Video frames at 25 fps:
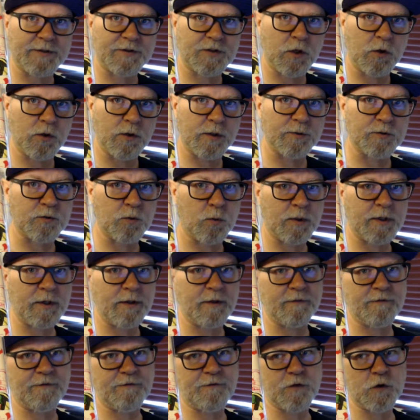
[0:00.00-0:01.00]
So it was one of
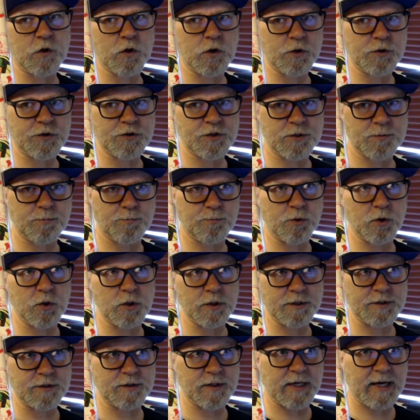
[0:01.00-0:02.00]
the first
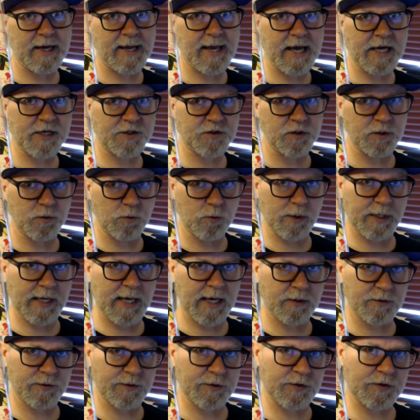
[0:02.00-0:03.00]
books that I actually went
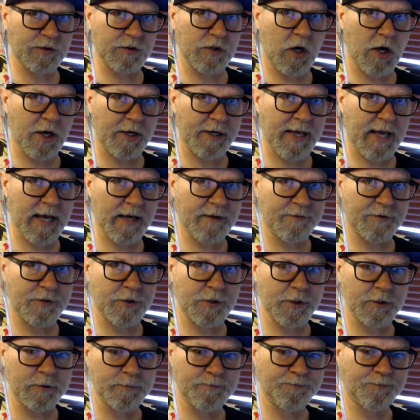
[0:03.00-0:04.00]
out and sought
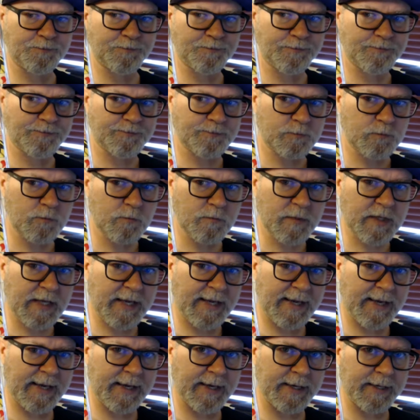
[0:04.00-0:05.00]
after,
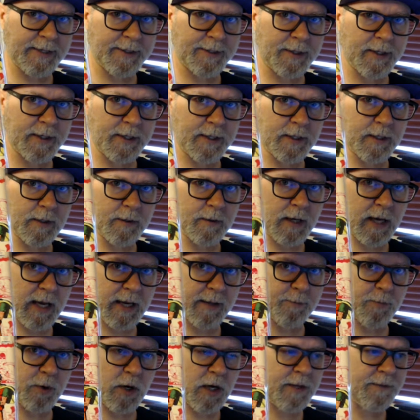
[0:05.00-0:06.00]
and I
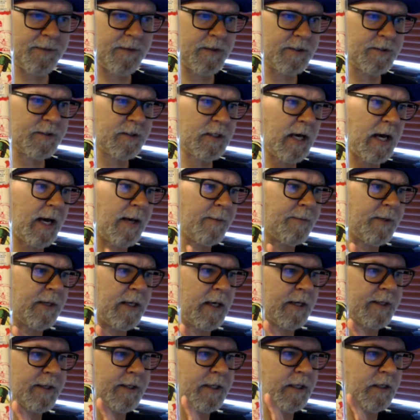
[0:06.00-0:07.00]
bought this copy
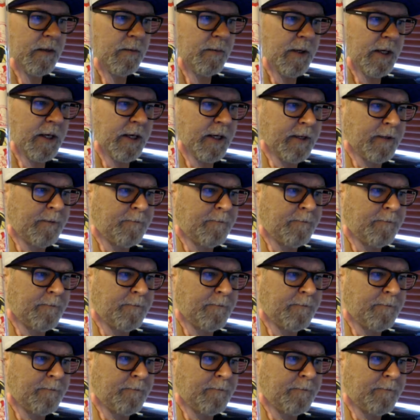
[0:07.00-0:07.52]
on eBay.